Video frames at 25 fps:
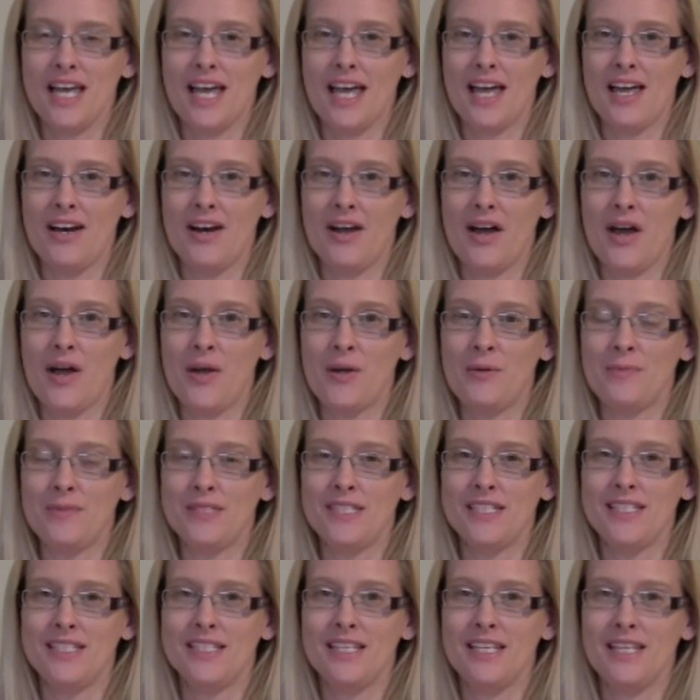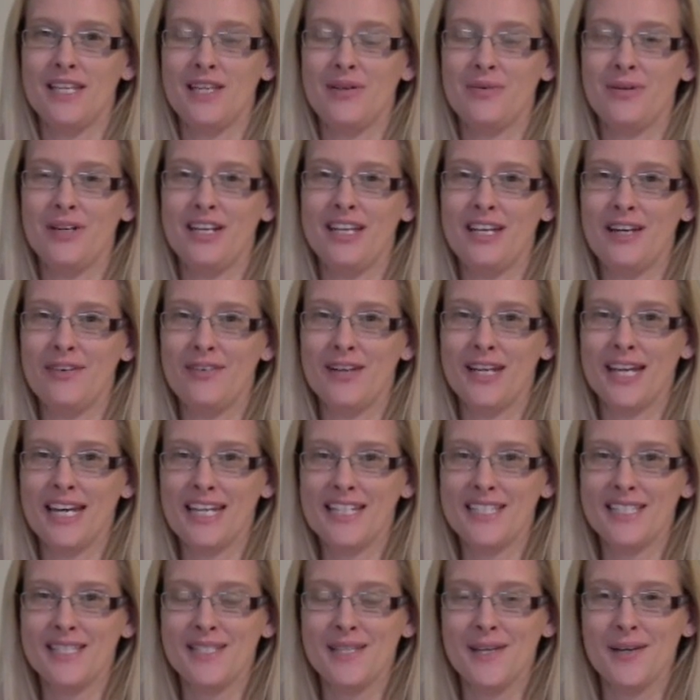and I hope to see you on here
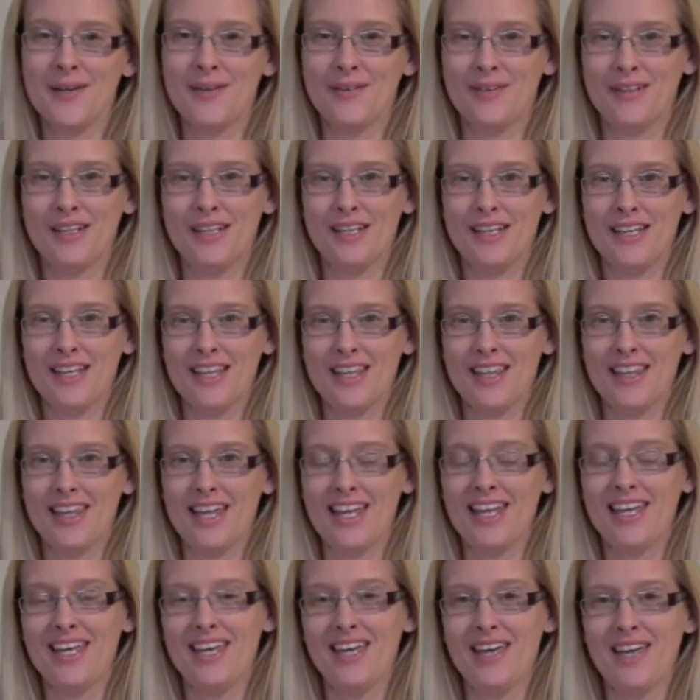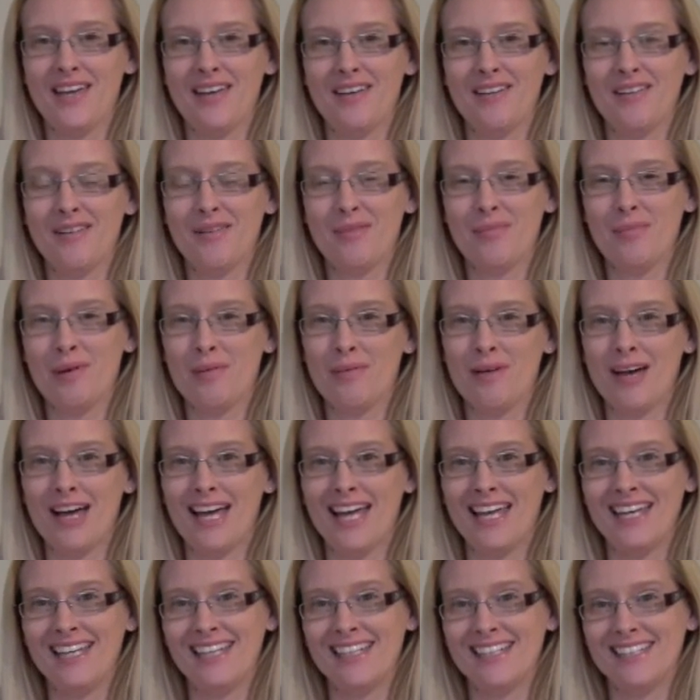again soon. Thank you. Bye
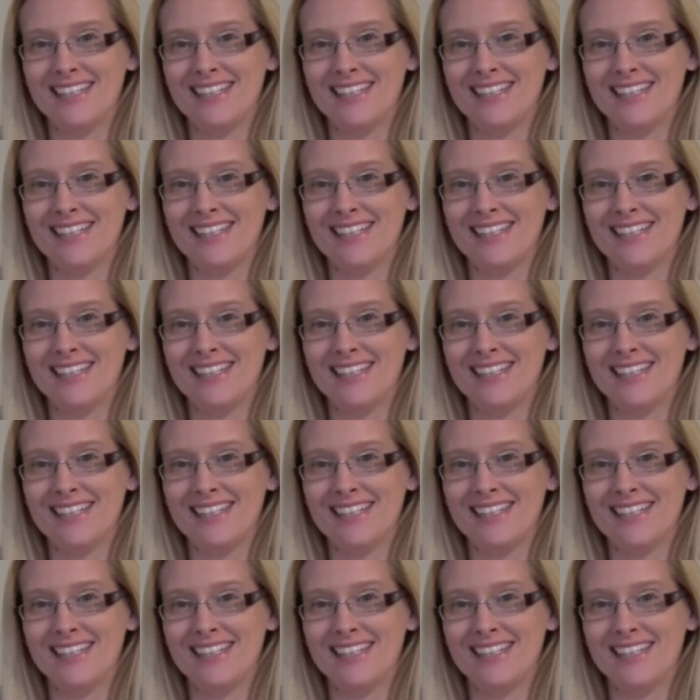bye.